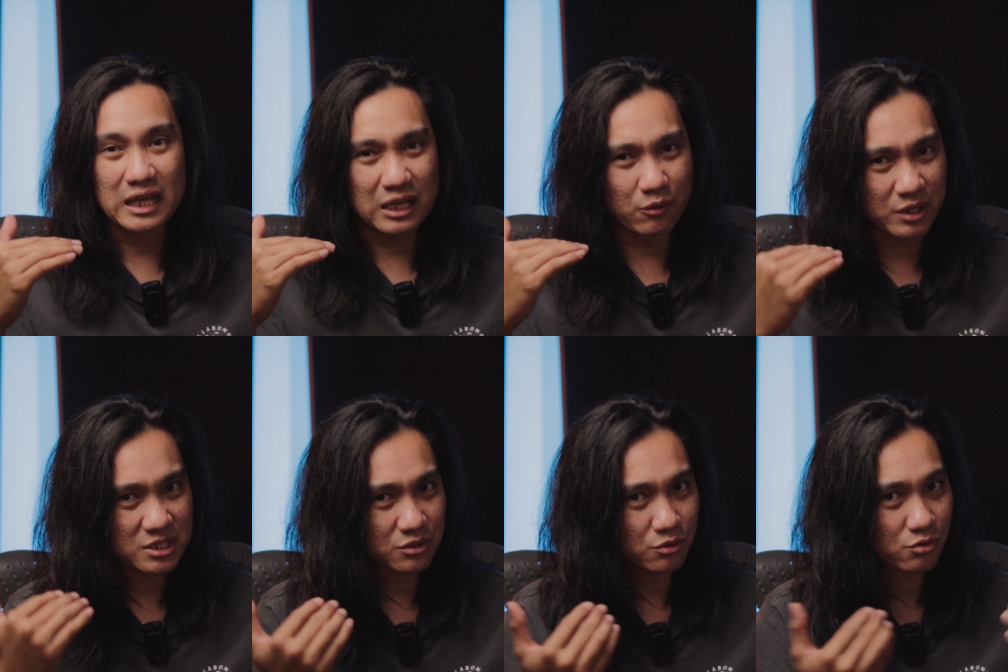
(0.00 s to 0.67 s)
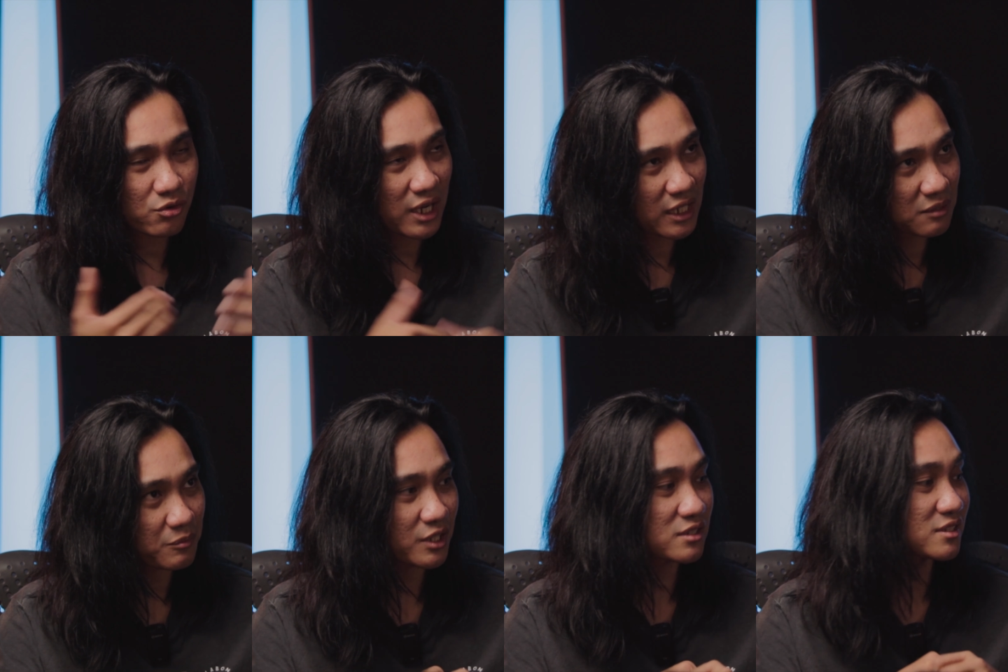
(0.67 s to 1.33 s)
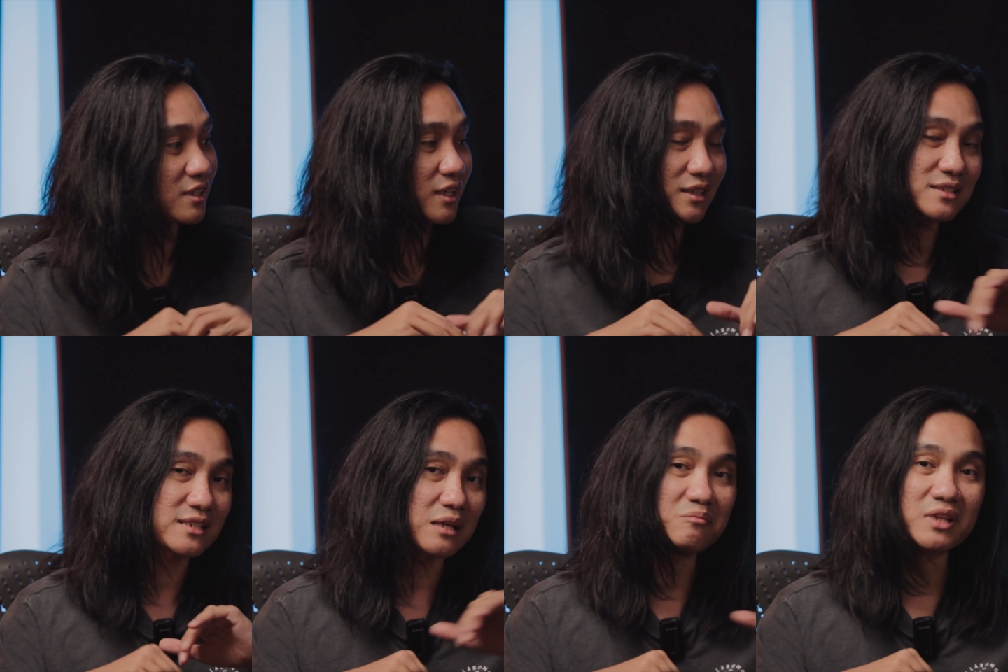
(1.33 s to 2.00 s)
It was great, but it's not the
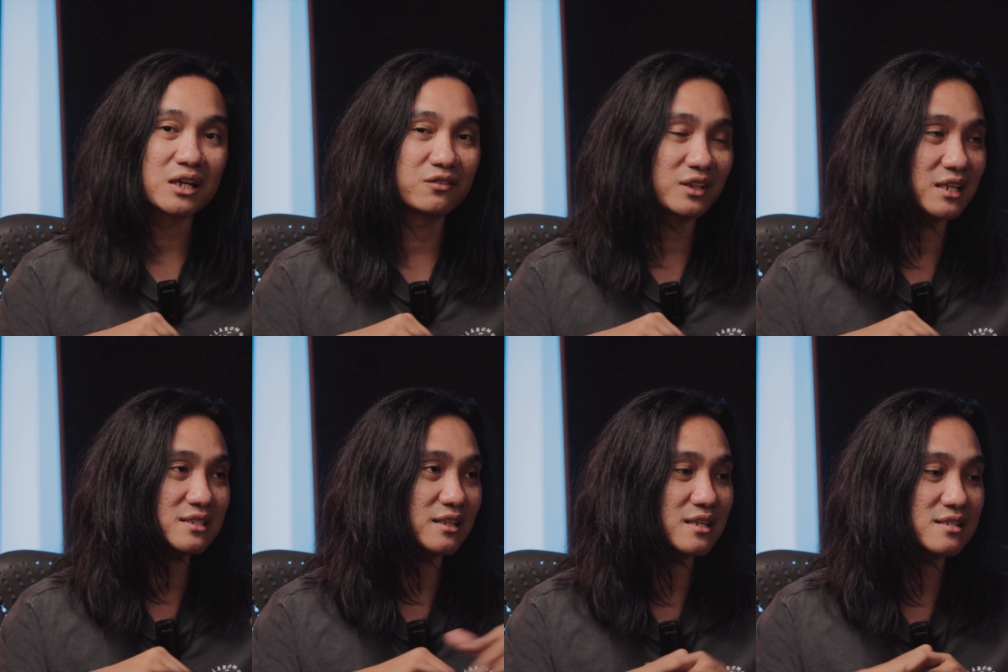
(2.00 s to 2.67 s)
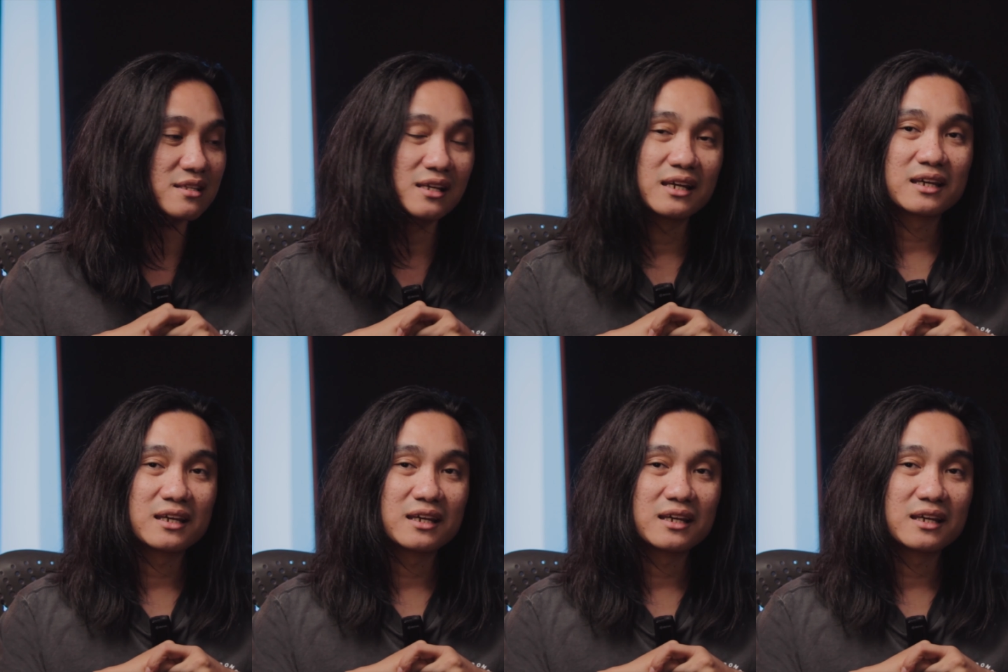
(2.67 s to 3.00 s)
same level as this.